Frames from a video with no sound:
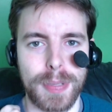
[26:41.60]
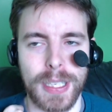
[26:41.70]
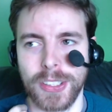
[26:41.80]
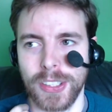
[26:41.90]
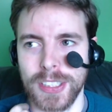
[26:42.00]

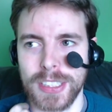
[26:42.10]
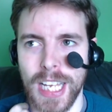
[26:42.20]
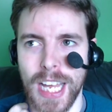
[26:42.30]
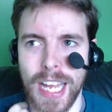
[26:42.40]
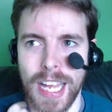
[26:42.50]
pictures
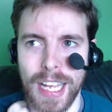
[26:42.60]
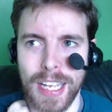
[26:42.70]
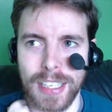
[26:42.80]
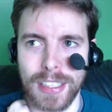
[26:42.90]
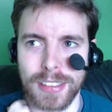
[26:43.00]

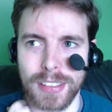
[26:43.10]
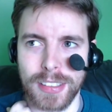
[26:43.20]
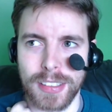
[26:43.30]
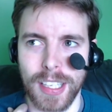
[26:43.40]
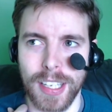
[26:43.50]
and
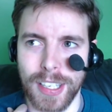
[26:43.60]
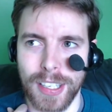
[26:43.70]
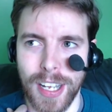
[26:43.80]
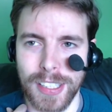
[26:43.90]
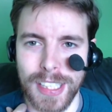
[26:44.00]

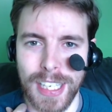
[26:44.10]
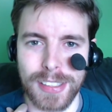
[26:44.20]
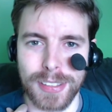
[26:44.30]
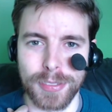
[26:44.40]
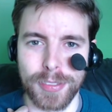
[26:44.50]

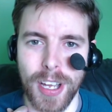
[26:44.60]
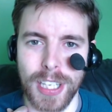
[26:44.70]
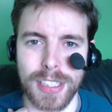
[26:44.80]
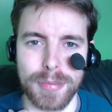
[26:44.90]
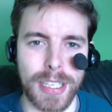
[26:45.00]
content
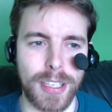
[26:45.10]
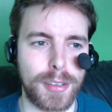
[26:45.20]
vlogs I made,